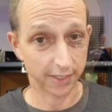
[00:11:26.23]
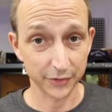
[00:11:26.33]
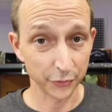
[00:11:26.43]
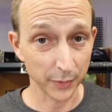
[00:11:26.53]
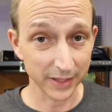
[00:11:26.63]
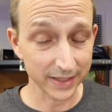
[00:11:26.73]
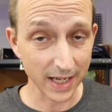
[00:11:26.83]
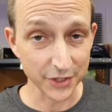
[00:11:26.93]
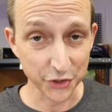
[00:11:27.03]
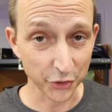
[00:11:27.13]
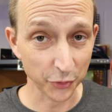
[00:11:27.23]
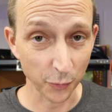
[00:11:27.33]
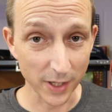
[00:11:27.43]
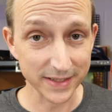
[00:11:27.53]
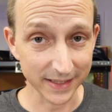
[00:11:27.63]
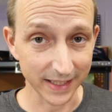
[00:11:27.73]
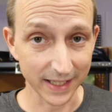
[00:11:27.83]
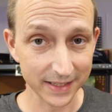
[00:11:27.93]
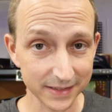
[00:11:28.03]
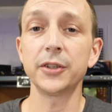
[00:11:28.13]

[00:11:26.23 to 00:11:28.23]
and you're really not sure what what to get,